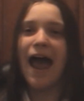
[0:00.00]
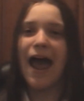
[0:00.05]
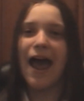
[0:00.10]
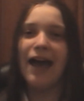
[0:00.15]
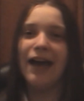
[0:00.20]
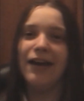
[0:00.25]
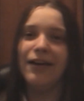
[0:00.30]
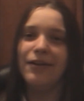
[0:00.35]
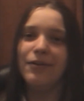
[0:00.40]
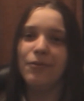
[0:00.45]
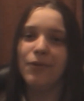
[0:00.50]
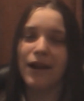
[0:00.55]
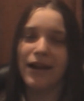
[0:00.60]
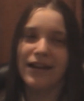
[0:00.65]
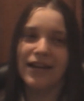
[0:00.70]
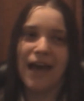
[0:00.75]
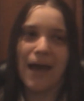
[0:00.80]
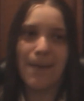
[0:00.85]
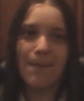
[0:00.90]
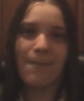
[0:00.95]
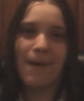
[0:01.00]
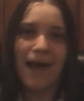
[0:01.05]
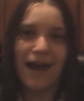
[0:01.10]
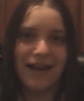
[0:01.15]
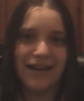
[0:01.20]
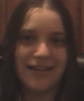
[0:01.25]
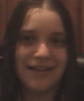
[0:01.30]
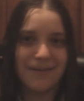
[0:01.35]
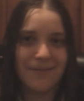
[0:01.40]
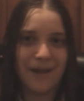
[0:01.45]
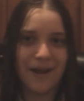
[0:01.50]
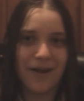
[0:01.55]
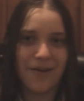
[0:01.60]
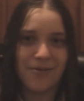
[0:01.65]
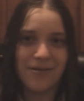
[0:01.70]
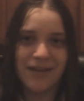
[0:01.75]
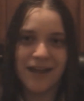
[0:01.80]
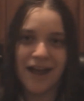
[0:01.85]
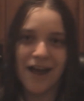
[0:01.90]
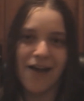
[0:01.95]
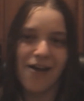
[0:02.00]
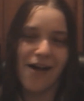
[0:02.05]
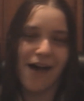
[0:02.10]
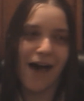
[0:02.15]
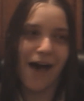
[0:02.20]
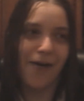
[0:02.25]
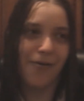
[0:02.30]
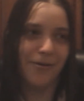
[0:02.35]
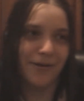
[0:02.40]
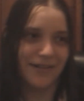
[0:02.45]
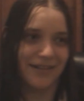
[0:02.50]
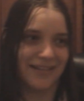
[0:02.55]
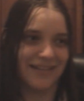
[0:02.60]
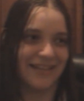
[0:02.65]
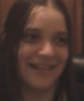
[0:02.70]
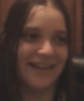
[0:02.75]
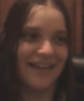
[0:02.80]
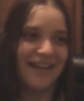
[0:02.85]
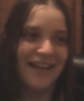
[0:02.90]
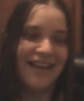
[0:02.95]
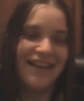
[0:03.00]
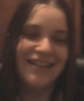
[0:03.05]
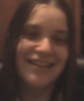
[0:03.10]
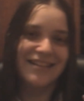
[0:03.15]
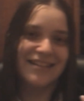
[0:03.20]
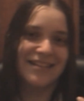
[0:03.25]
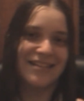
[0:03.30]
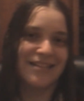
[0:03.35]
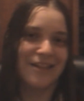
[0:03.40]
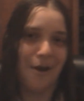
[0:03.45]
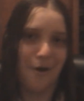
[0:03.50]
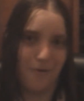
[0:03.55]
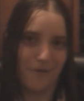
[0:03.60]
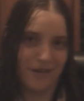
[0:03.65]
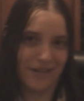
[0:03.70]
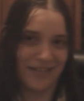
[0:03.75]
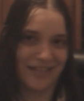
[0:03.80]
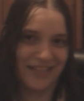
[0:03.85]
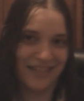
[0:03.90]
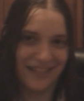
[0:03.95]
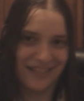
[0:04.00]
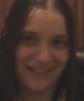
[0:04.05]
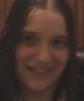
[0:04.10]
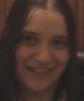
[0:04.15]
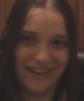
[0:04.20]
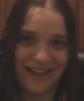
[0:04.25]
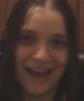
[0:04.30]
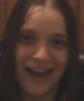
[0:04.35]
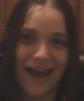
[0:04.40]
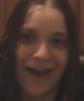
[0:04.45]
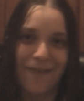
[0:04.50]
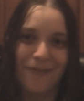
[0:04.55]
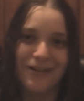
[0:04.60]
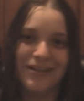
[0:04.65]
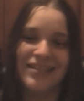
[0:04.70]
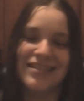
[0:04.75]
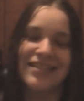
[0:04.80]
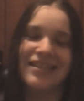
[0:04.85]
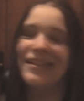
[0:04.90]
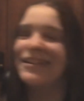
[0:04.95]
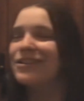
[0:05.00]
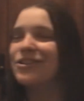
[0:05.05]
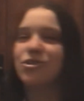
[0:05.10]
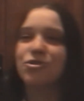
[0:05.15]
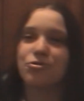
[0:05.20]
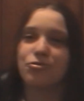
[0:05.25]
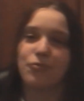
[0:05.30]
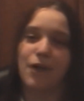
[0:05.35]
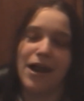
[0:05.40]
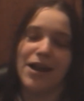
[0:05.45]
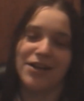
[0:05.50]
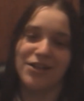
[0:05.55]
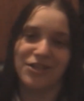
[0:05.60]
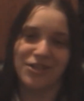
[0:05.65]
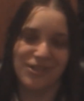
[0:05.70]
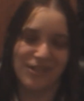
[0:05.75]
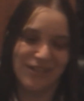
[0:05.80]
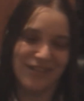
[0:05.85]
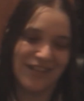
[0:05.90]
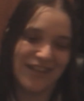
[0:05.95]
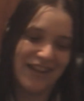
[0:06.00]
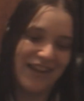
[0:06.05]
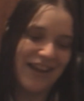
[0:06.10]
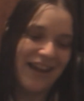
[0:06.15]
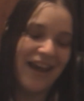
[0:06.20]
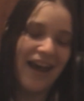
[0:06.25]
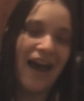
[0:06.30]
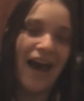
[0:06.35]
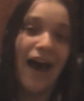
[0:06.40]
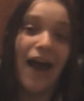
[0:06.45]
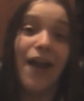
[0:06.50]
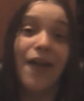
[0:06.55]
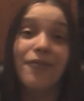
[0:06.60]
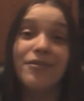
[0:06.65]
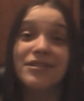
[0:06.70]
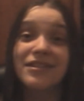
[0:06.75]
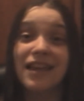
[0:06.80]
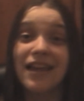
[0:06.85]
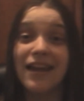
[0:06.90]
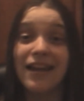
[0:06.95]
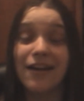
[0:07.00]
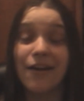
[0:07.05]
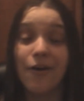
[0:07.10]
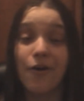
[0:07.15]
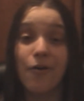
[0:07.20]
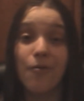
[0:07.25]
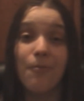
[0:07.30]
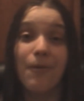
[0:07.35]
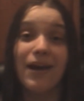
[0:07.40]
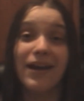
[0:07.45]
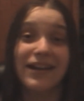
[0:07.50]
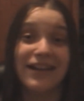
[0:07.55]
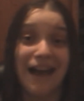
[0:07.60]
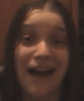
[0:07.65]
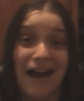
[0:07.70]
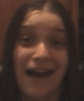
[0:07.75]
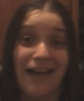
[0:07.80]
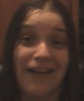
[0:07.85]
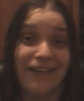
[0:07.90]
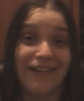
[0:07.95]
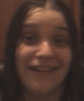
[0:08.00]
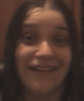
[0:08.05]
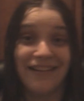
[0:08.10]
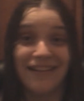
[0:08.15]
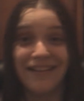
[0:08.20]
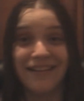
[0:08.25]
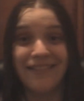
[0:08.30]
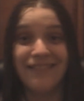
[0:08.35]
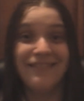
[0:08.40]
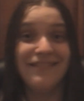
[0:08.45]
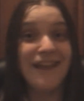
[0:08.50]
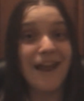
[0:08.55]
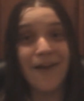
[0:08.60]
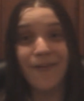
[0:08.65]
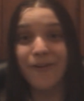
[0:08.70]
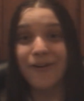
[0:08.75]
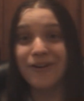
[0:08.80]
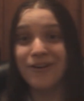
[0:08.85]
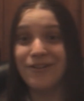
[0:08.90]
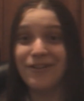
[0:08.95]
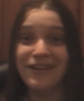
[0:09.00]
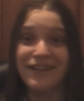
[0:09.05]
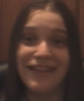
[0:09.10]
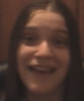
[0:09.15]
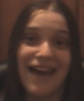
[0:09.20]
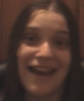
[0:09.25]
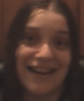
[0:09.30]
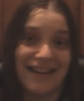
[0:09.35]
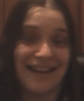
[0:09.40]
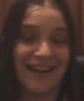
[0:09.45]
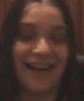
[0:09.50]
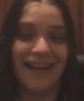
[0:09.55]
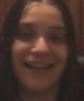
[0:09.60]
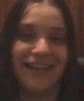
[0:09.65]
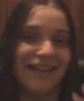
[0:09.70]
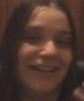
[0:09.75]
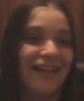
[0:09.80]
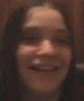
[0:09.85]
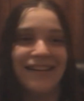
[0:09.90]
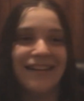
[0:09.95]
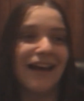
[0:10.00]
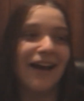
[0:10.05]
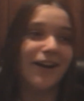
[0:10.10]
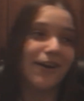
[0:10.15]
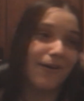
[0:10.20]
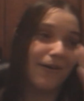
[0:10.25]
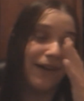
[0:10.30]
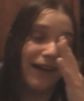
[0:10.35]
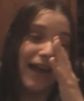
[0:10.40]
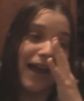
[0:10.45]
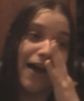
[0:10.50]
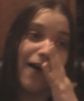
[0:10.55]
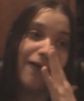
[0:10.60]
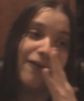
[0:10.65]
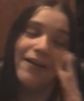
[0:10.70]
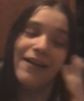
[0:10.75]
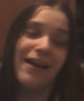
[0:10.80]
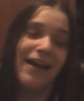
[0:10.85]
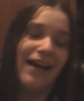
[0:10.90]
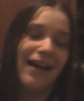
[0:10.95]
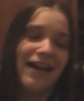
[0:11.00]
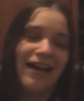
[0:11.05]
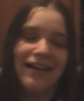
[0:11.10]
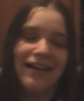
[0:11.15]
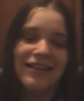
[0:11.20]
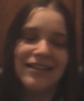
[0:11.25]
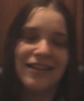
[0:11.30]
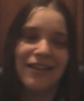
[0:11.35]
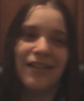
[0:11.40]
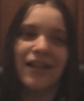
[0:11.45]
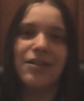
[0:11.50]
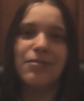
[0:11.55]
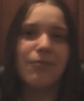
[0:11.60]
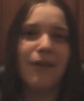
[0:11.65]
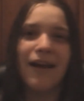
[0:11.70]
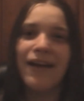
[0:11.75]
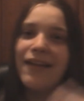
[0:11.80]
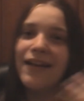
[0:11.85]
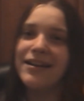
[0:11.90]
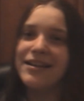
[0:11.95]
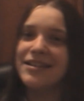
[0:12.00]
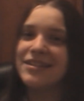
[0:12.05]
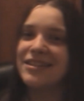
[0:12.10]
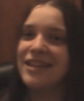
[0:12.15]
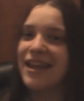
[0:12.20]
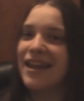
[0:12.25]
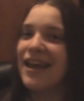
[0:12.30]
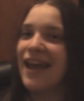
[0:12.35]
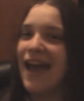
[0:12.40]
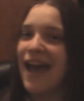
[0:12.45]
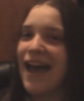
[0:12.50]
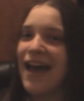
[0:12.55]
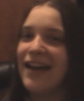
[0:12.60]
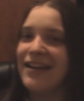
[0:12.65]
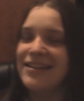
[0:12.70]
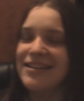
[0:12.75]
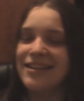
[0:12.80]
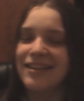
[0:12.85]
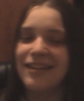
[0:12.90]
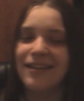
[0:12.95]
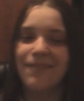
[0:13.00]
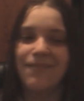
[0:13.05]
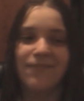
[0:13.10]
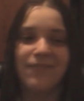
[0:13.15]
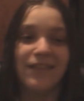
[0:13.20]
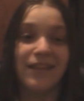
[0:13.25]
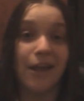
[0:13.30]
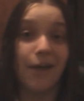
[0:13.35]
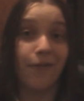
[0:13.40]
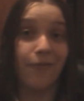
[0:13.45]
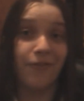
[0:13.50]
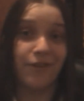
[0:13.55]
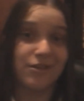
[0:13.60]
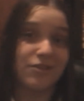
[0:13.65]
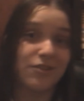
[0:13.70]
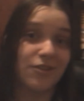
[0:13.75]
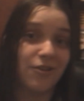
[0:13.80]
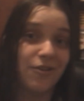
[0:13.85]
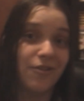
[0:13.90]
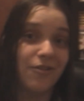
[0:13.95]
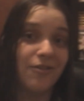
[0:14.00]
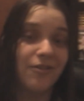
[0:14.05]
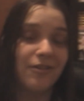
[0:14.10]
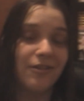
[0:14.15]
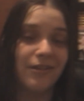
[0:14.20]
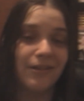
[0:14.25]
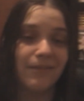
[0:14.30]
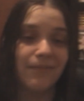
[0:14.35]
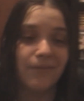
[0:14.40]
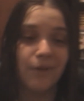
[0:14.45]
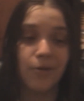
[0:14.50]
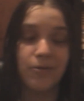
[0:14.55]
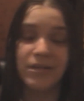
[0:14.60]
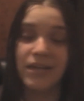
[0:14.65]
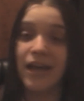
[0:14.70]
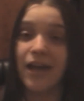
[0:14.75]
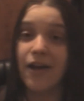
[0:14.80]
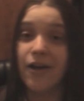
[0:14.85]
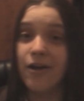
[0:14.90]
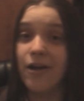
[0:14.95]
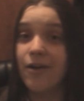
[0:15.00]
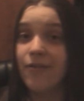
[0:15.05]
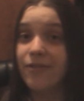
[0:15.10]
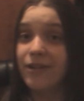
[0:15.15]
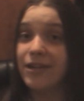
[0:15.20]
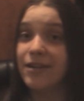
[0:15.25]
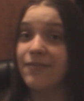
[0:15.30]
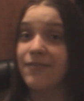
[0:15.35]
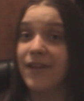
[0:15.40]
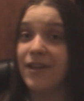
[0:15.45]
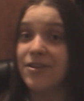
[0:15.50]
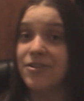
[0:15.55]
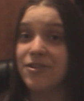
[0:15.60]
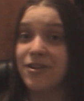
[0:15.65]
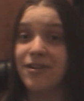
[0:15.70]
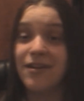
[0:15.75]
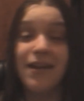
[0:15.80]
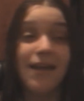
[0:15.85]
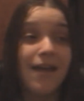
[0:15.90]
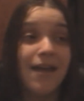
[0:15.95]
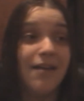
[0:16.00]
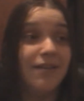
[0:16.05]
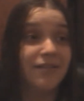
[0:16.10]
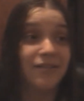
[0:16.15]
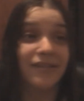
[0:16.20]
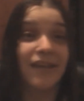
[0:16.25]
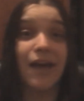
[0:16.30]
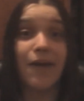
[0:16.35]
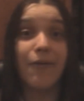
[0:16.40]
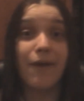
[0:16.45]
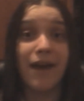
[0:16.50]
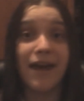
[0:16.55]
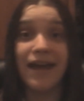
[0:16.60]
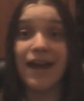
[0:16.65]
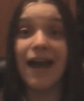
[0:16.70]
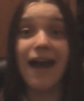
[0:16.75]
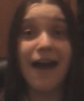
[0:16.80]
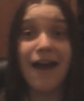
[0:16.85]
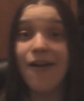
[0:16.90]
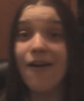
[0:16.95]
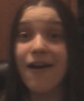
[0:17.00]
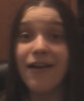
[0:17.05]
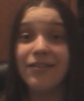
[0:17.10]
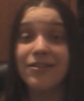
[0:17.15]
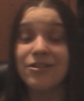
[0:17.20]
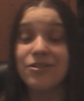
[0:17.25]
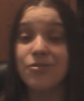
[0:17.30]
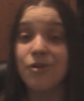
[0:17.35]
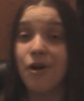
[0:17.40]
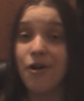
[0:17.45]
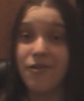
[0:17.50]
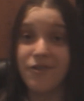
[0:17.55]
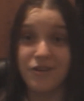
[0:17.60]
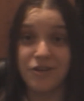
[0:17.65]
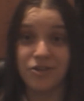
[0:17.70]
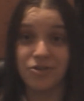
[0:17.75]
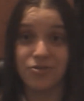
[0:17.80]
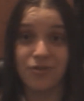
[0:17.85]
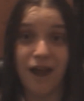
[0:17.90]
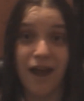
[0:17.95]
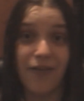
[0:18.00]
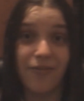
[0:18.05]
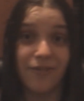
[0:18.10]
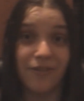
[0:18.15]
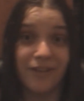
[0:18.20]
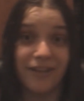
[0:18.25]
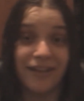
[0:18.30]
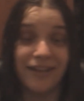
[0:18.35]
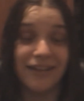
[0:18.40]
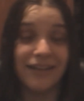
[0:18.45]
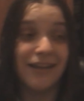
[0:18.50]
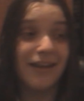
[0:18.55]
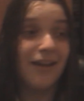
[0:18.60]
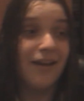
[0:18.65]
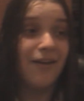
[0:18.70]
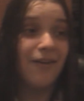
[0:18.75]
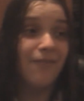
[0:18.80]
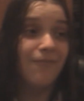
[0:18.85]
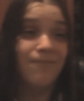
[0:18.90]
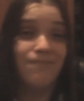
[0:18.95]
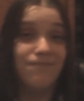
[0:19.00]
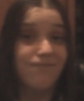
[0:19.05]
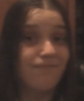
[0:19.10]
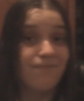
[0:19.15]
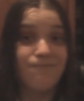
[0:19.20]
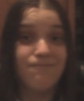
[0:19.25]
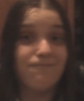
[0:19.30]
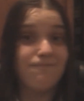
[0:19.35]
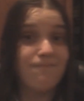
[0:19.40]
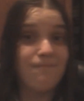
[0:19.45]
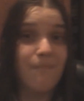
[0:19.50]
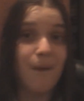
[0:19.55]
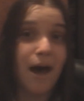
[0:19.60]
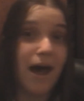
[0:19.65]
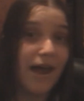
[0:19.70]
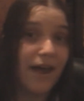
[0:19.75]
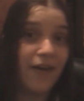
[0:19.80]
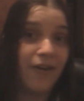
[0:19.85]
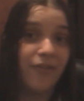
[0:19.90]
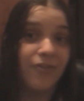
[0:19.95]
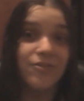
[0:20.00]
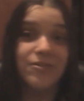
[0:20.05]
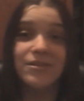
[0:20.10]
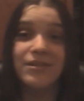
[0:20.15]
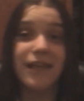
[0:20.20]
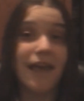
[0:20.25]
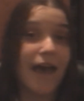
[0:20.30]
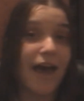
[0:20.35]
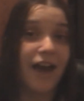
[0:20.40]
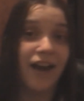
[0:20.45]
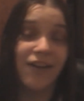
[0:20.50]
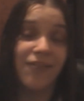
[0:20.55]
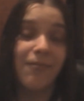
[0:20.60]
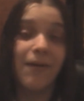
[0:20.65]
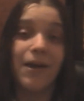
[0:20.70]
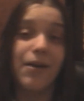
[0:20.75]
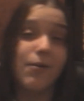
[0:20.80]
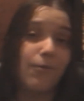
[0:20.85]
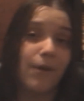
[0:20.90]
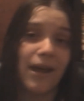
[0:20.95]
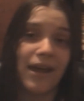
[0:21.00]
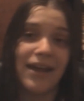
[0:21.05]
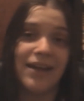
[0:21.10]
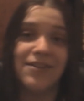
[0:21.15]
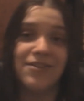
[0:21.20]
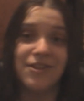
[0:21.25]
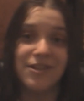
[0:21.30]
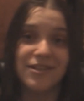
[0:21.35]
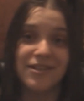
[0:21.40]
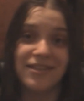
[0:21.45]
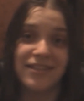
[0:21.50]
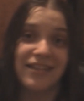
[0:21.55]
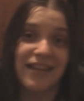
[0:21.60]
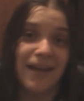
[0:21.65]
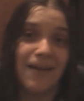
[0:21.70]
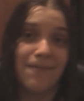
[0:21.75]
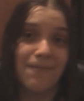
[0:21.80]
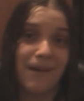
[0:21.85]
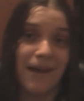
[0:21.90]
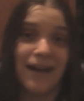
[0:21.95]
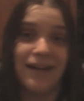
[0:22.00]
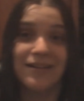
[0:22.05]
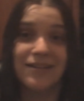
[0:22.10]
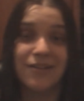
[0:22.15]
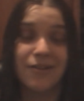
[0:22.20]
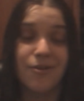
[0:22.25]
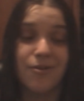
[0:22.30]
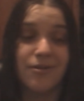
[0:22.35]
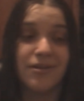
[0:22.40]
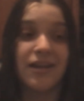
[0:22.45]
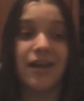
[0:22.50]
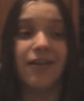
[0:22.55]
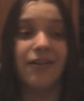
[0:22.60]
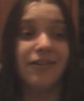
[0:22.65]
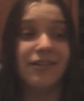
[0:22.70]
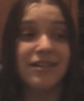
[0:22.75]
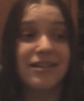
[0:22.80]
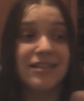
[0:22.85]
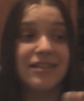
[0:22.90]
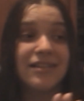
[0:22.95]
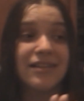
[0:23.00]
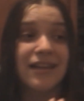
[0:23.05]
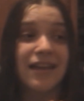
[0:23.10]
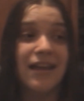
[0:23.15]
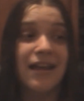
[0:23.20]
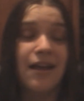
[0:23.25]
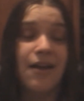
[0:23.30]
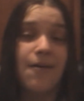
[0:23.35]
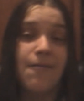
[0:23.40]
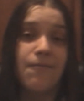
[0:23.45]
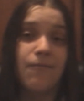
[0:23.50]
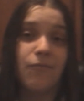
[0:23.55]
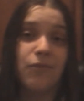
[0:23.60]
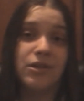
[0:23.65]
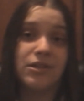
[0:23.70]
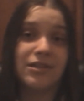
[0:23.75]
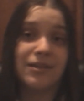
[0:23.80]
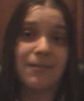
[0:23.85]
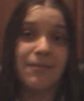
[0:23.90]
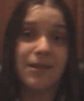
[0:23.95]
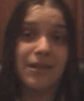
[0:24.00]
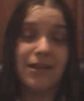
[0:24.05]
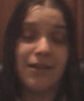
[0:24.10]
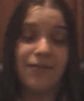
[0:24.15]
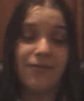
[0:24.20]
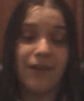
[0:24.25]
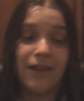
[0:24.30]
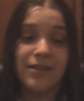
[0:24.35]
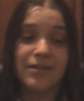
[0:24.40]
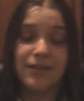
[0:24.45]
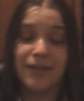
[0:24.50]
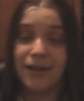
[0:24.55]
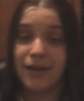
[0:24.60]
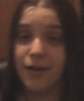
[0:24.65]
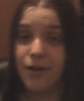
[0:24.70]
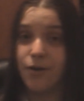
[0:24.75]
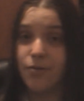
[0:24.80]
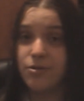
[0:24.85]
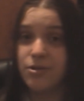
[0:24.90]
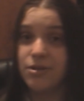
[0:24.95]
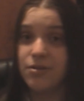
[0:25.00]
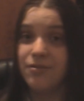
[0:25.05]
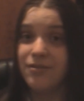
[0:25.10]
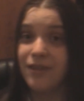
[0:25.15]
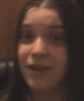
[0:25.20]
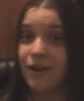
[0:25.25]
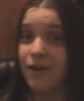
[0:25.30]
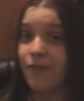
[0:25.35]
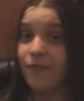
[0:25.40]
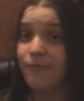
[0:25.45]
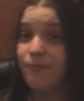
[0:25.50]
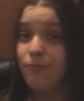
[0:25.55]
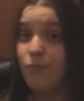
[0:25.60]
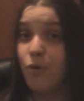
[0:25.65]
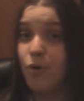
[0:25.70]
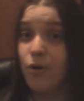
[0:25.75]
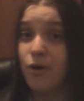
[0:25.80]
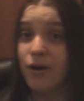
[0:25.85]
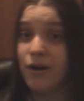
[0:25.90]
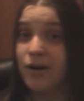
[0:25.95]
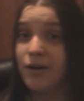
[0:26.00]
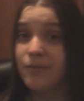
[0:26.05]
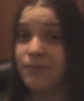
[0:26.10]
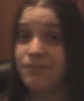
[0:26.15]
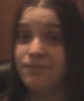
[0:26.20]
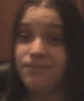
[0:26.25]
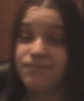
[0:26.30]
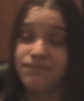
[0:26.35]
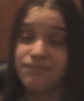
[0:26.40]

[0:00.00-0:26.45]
and when I got back to my hotel, I was soaked. I was drenched. I was like, oh my god, never doing that again, not going out. So that's why I like to stay at the official hotel of a convention, so that way I don't have to do all this traveling miles out of my way just to get back to the hotel. At least with some of the events that I go to that are more